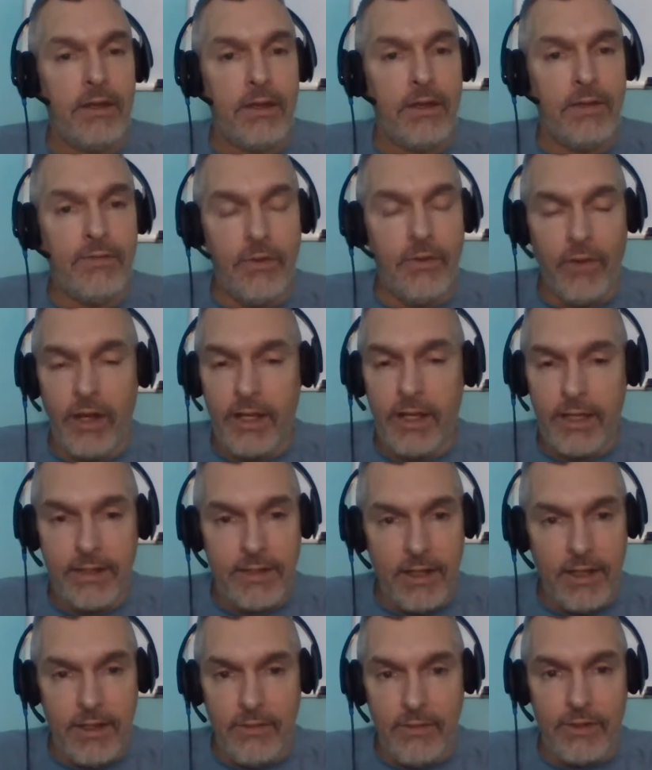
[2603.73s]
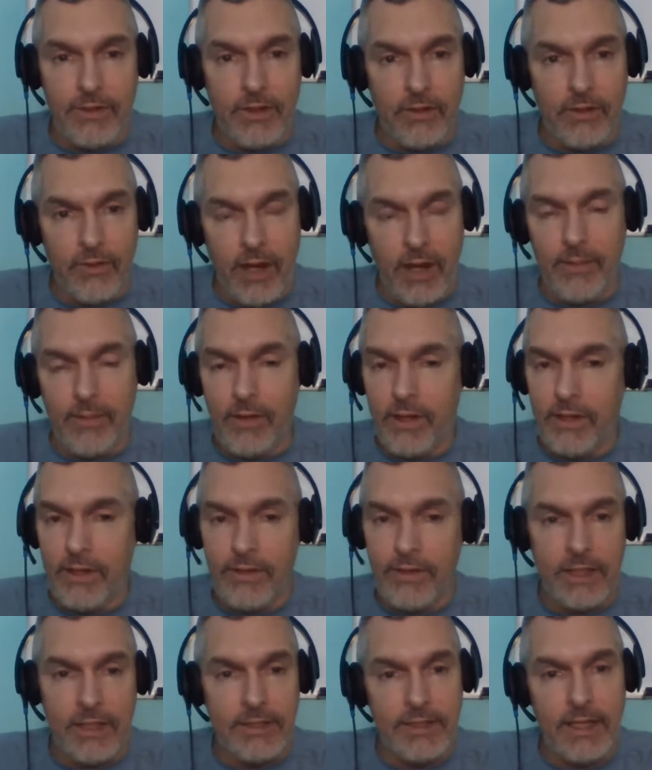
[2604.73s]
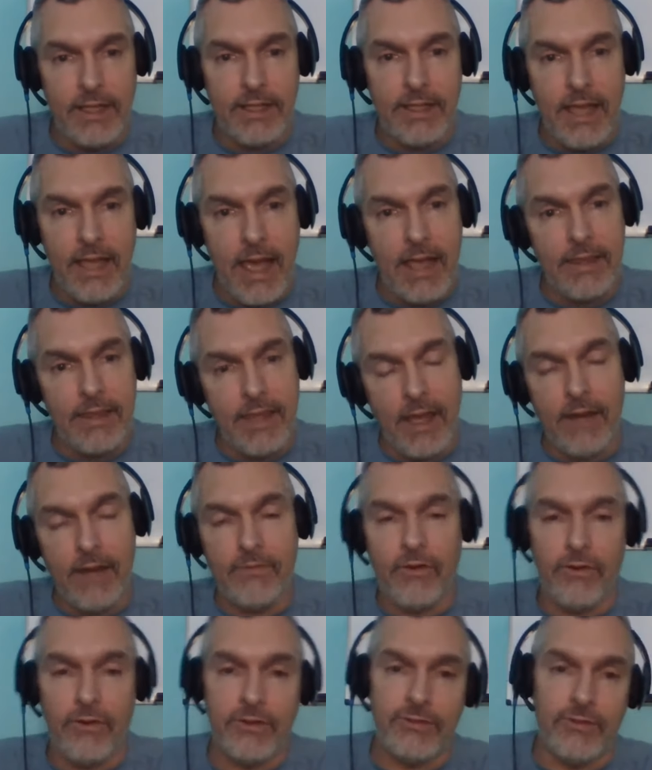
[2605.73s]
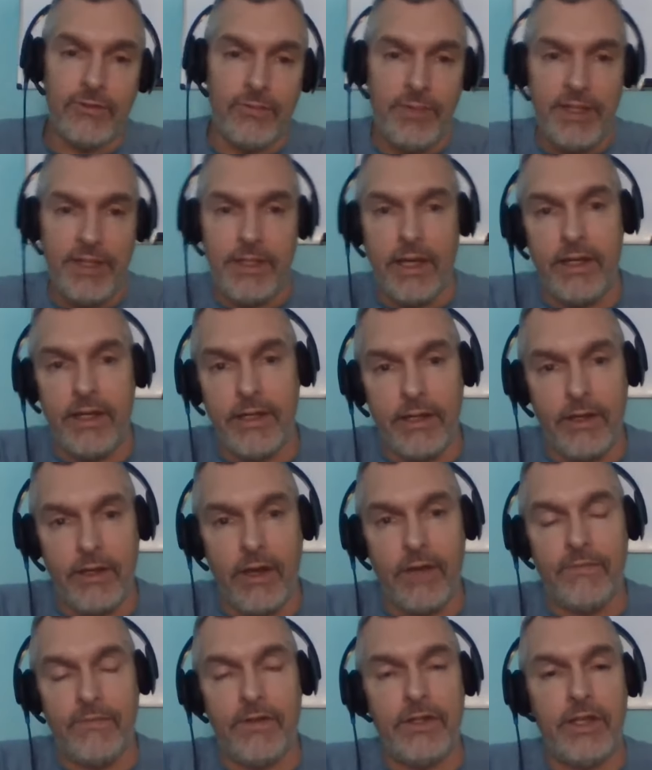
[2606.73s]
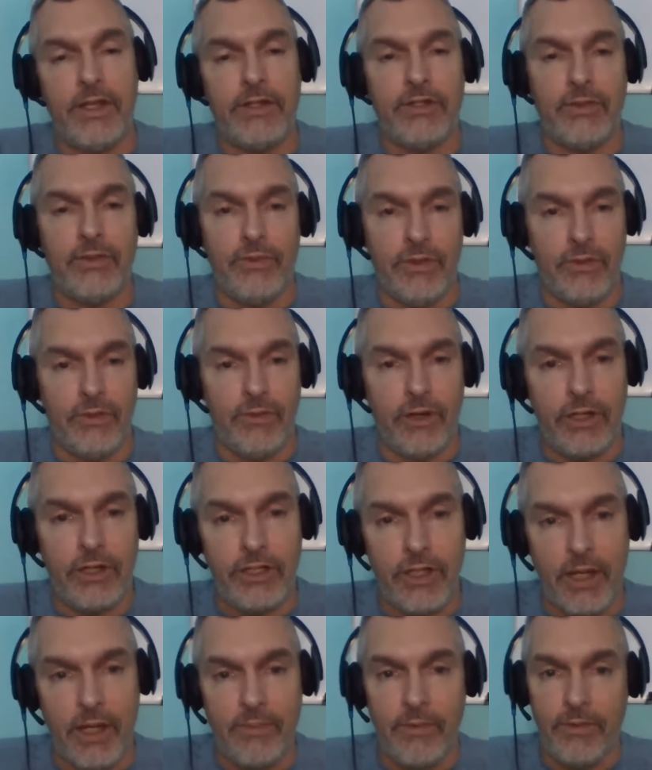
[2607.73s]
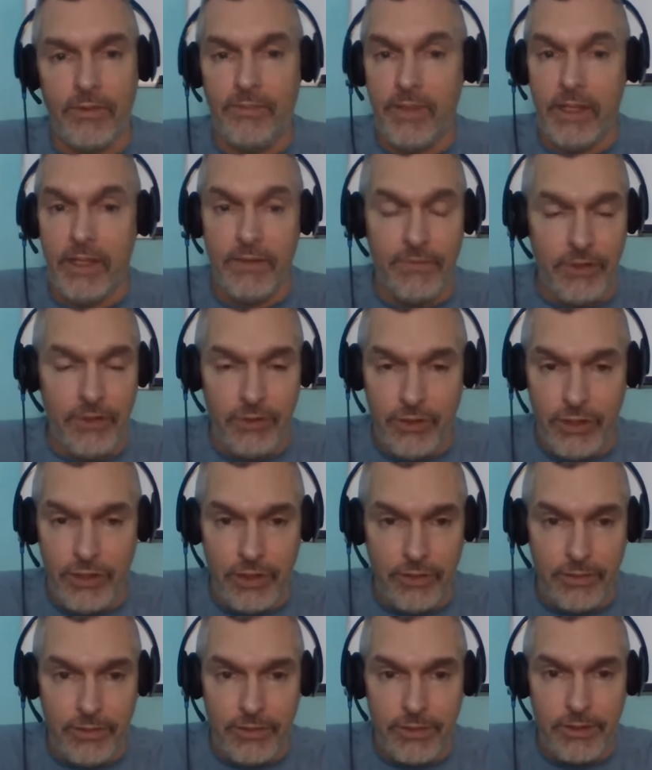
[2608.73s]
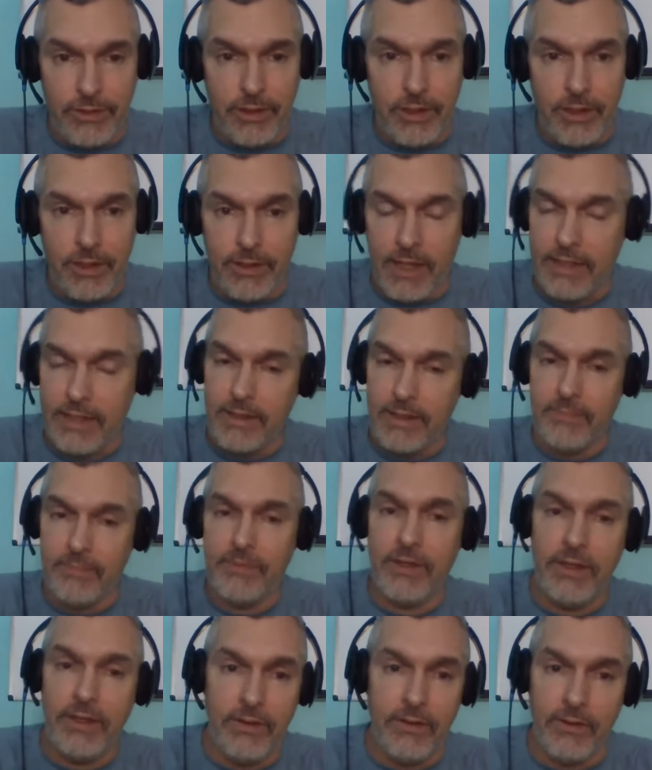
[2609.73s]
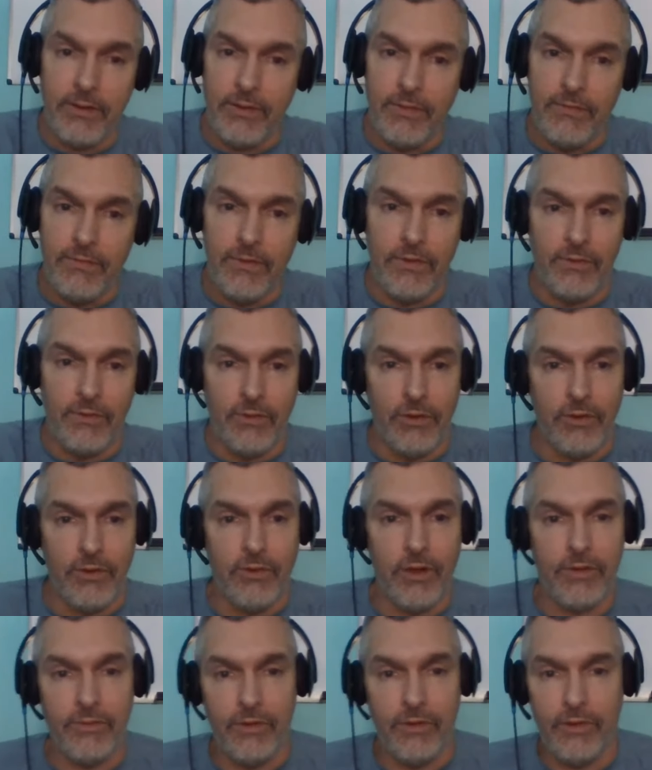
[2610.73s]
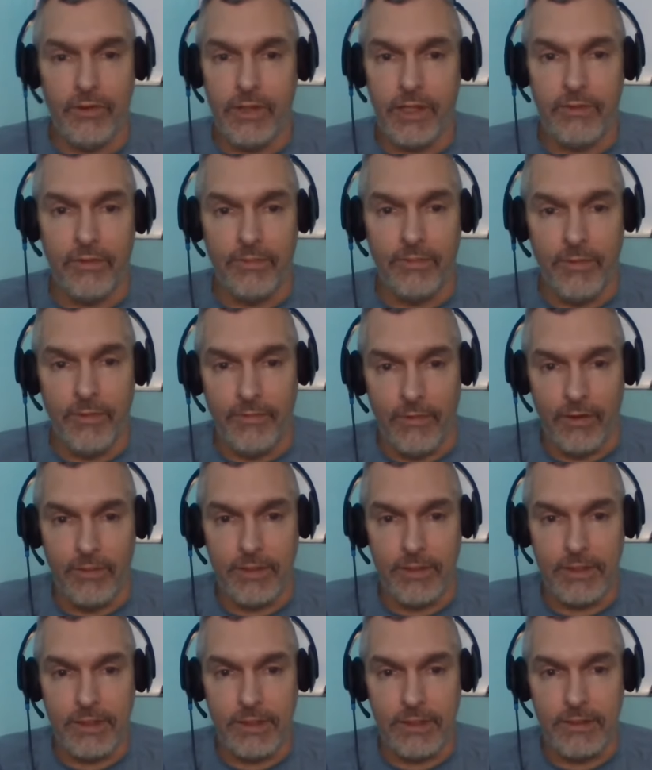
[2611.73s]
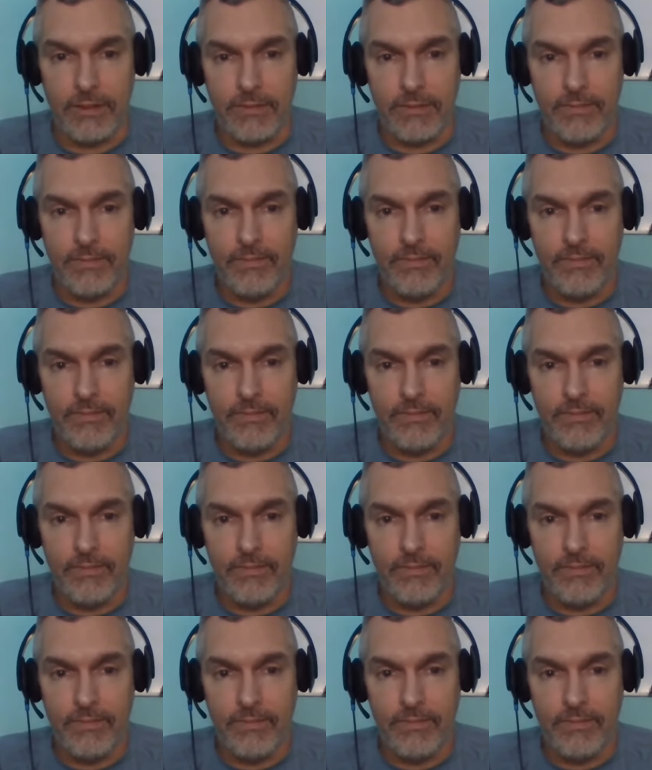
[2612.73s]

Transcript: If you want to continue with the grammar and things like that, that of course would be done in a confidential with a workshop with me if you choose. That's up to you for the rule one rule equal performances.